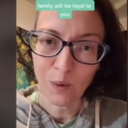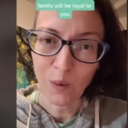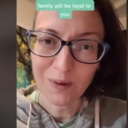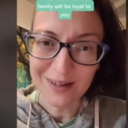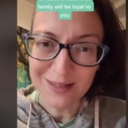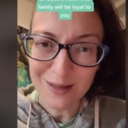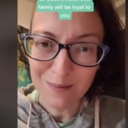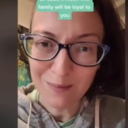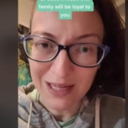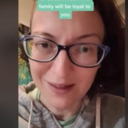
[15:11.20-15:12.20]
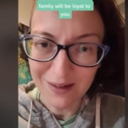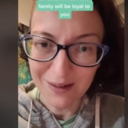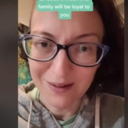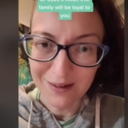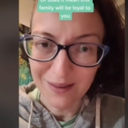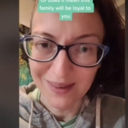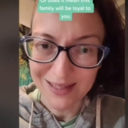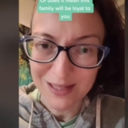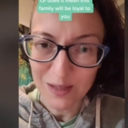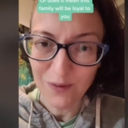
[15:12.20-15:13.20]
Or does it mean
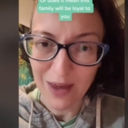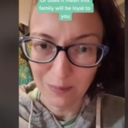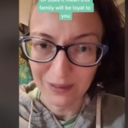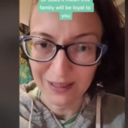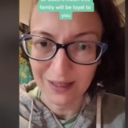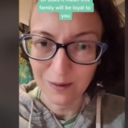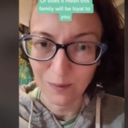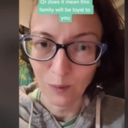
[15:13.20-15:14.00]
this family